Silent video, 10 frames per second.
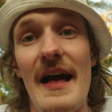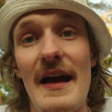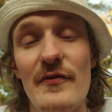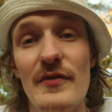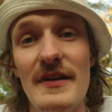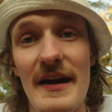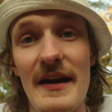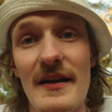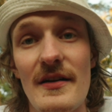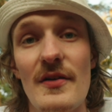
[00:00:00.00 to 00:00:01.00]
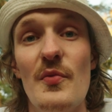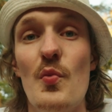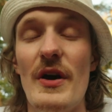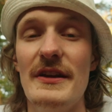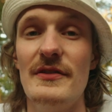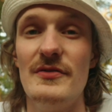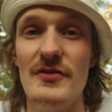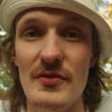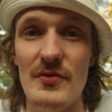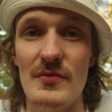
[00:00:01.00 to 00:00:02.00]
Every day, what you
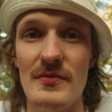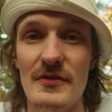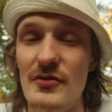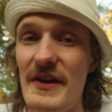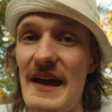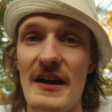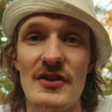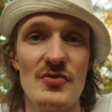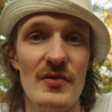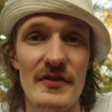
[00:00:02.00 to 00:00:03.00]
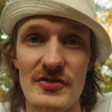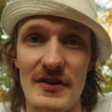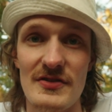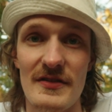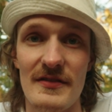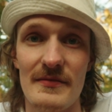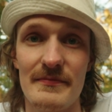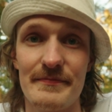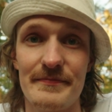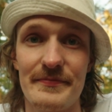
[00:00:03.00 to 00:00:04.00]
do. You can't control the judges.
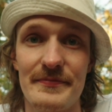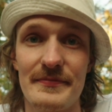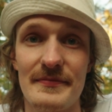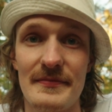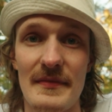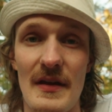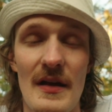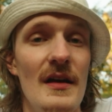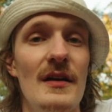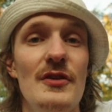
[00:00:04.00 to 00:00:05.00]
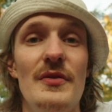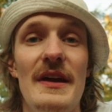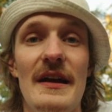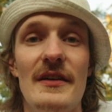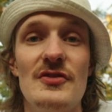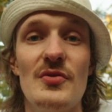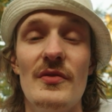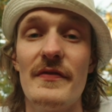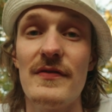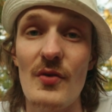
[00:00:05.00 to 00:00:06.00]
You can't
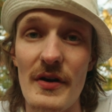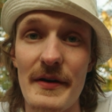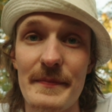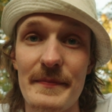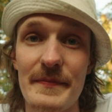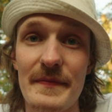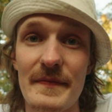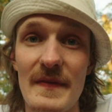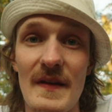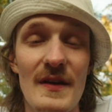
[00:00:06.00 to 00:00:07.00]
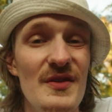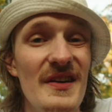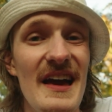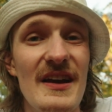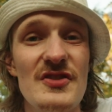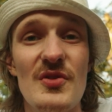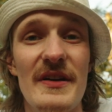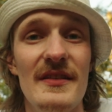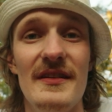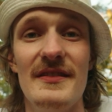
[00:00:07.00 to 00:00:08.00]
control the floor. You can't control
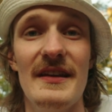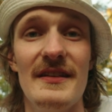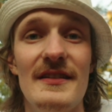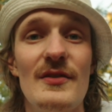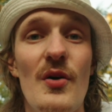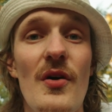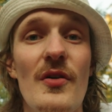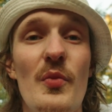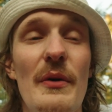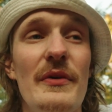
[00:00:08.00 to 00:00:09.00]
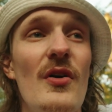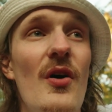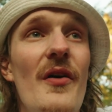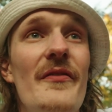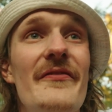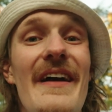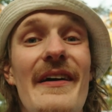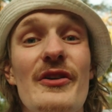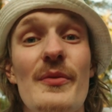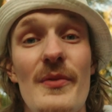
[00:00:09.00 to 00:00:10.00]
any of these things. These are all what we call
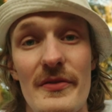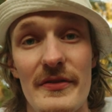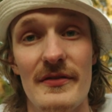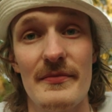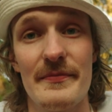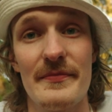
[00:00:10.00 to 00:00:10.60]
variables.